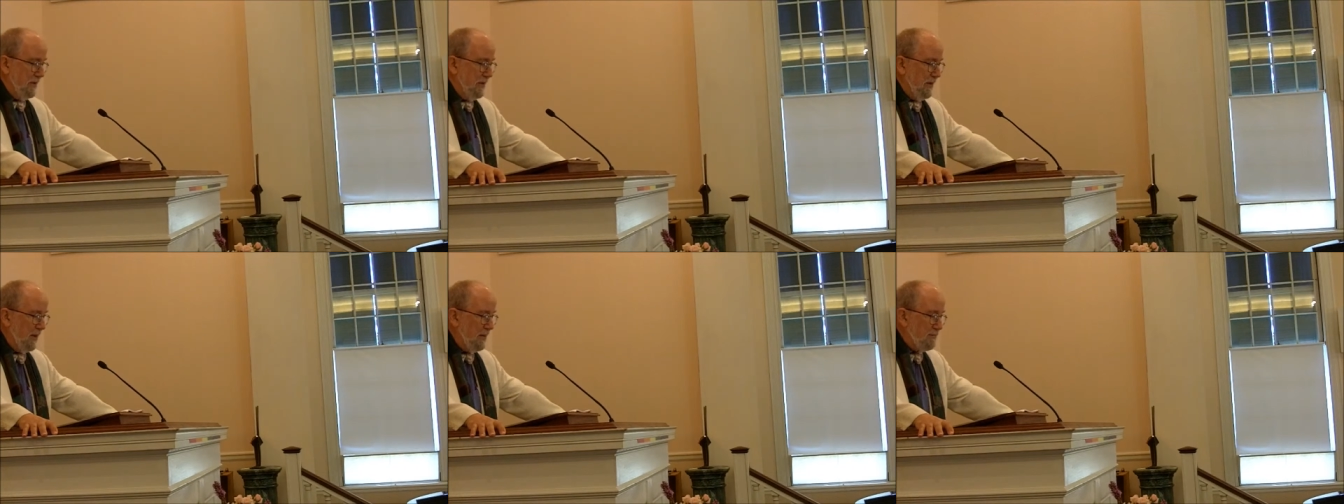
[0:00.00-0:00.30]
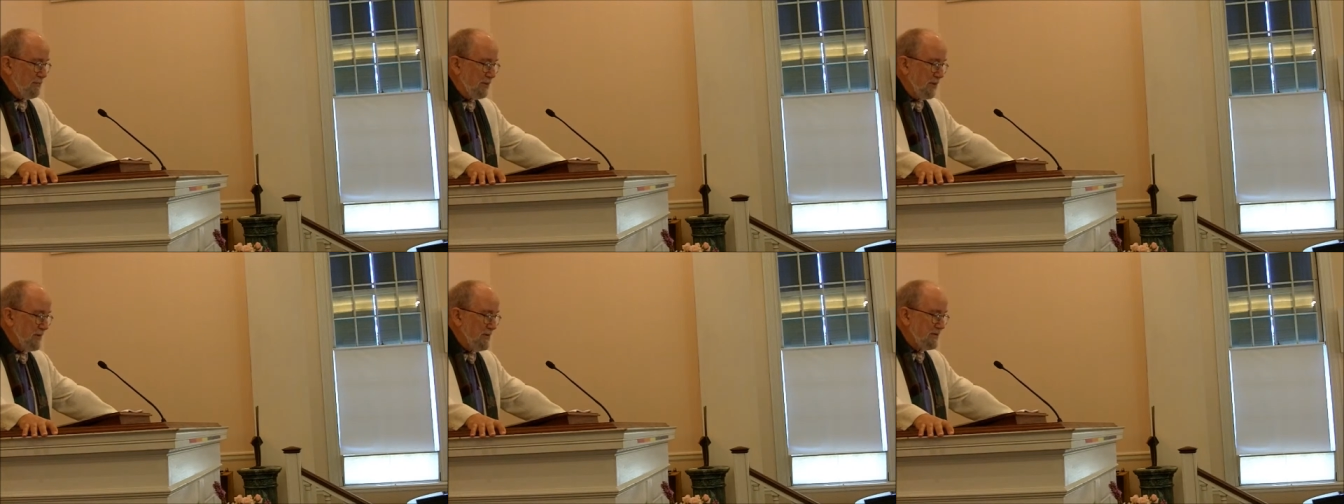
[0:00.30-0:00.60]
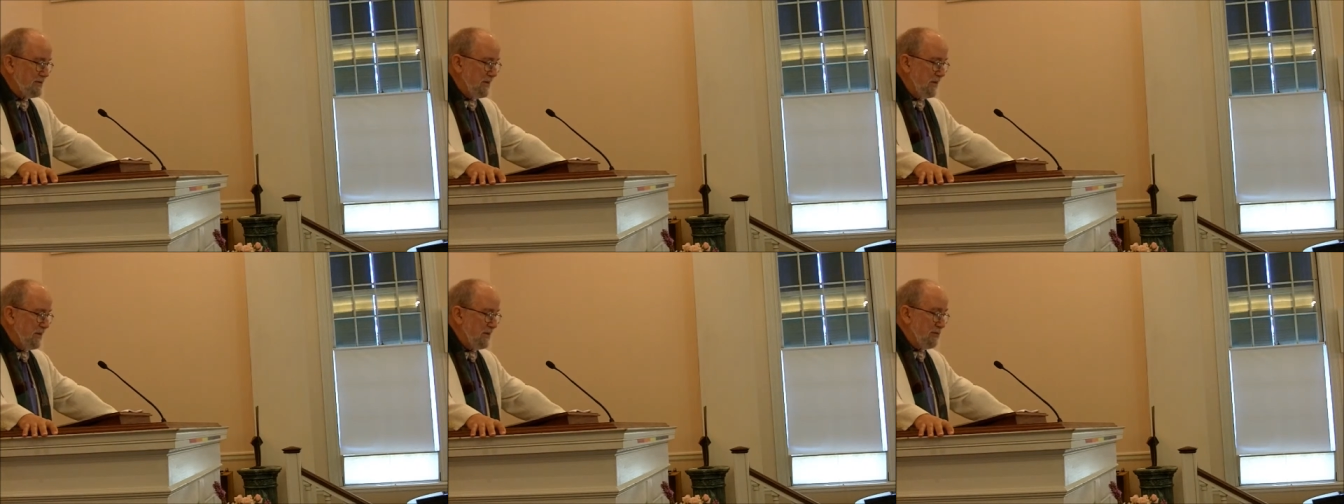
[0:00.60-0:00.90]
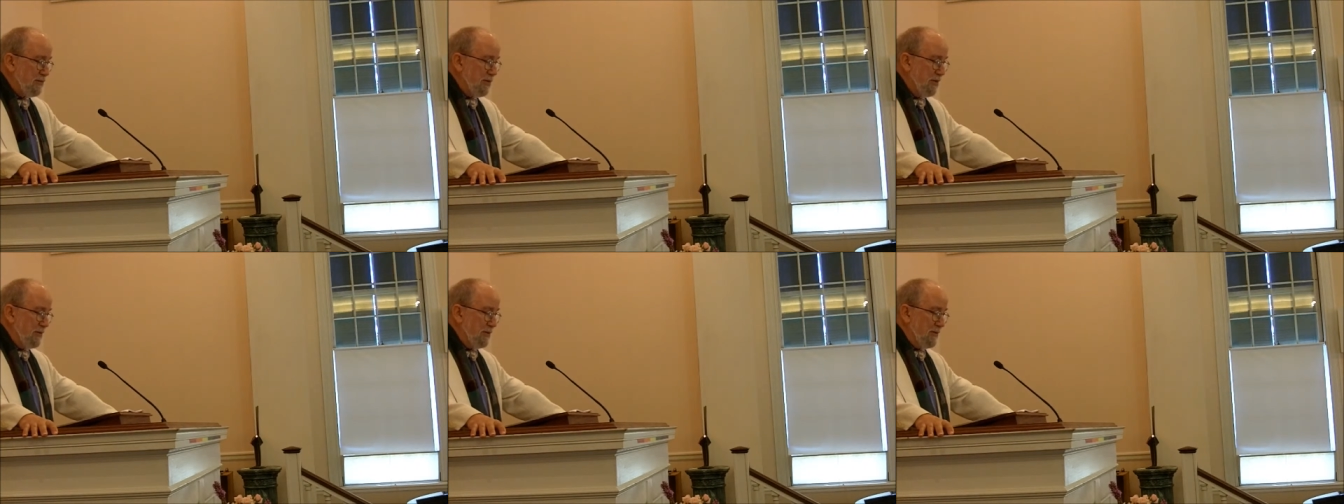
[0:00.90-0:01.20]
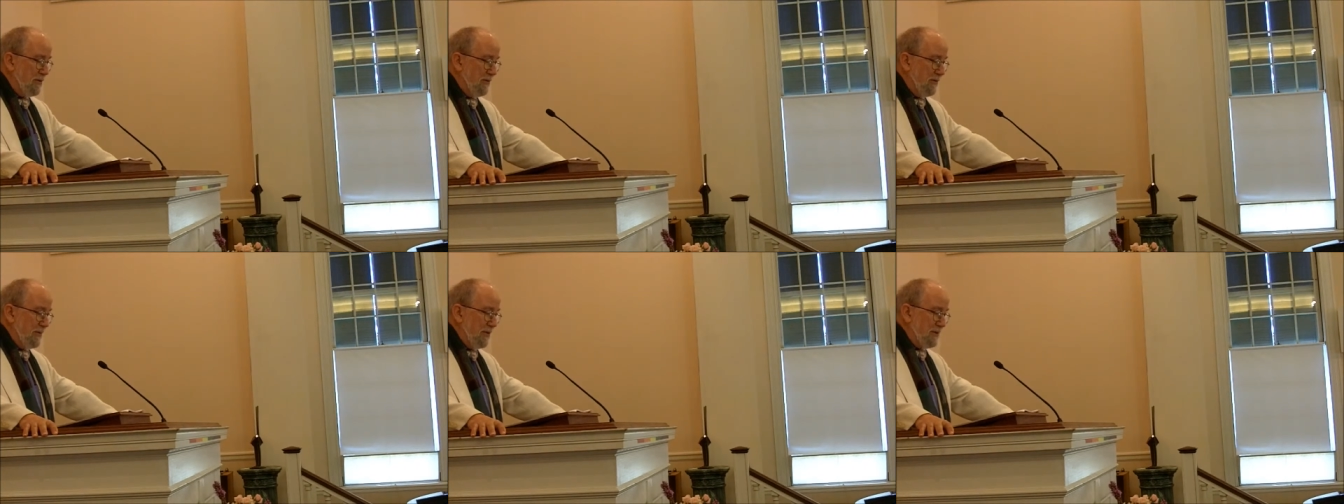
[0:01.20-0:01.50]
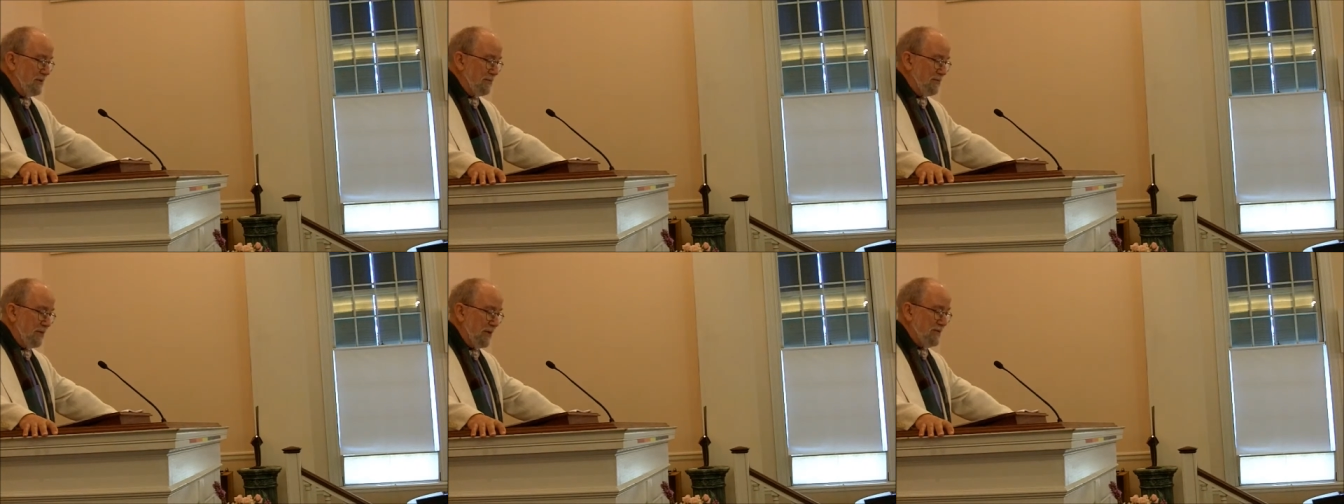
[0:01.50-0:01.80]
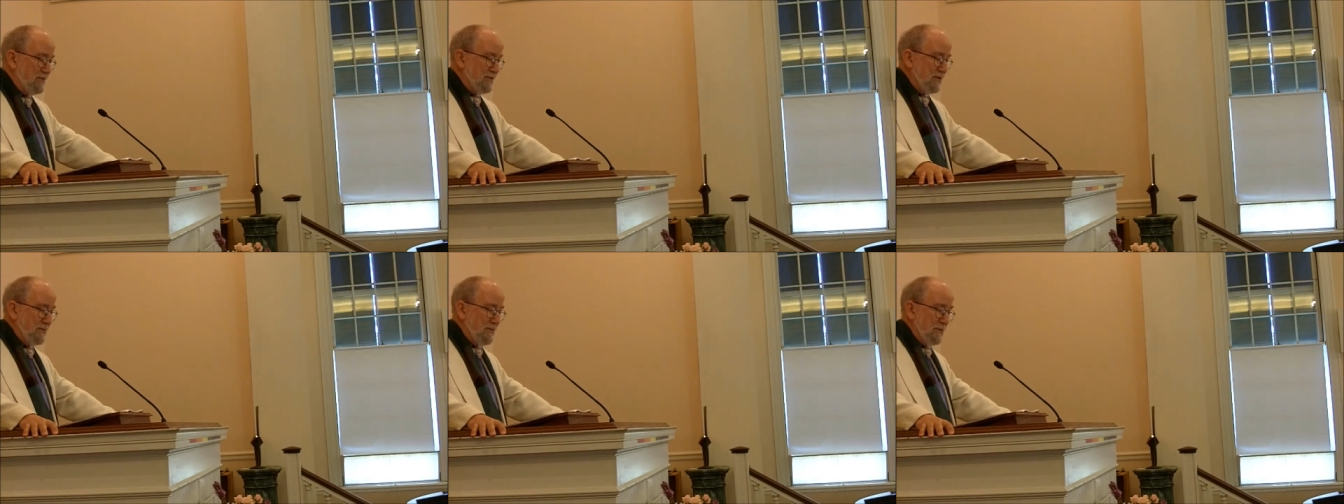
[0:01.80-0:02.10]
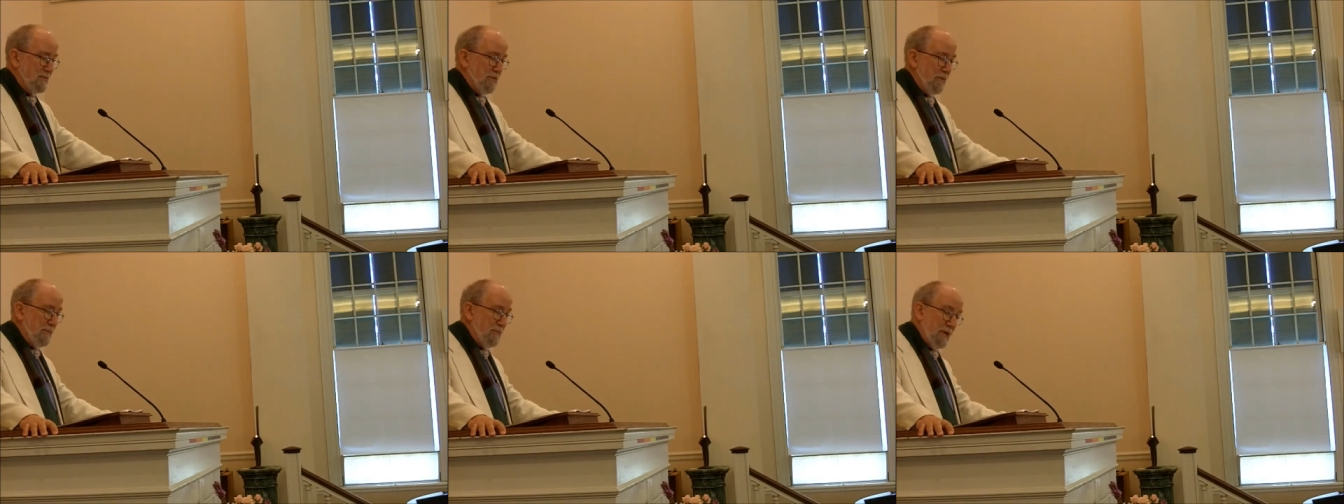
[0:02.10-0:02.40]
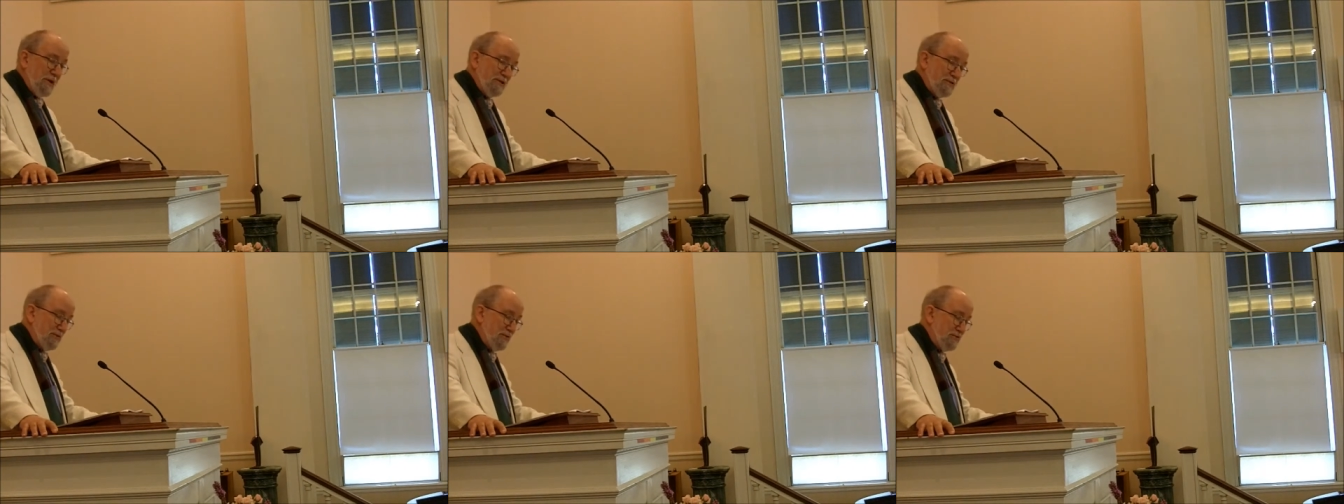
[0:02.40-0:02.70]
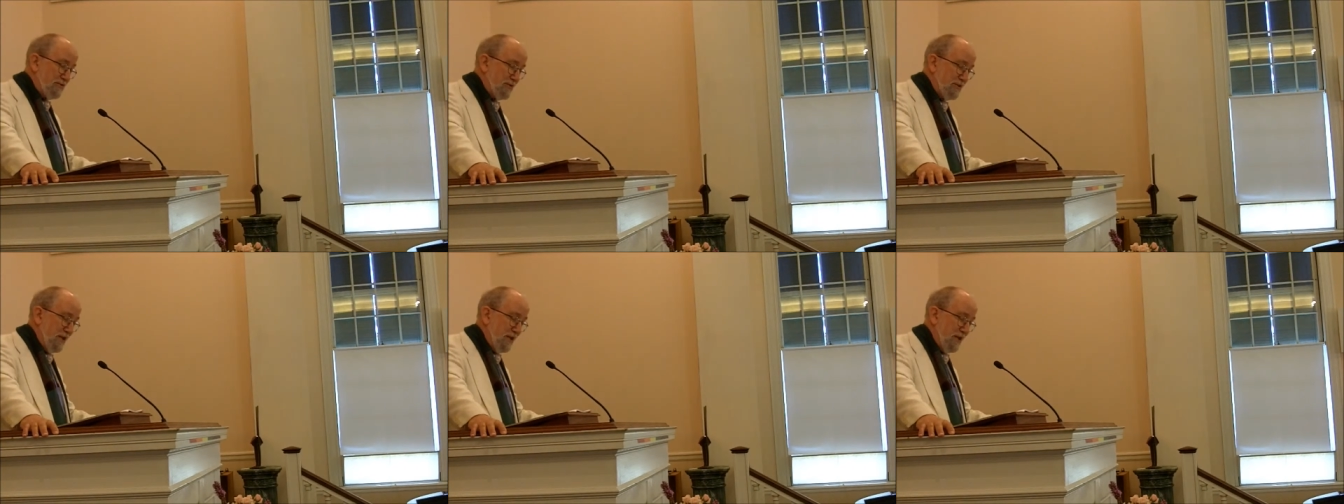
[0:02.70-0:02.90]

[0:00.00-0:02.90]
and placed, end quote, and to place them in perpetual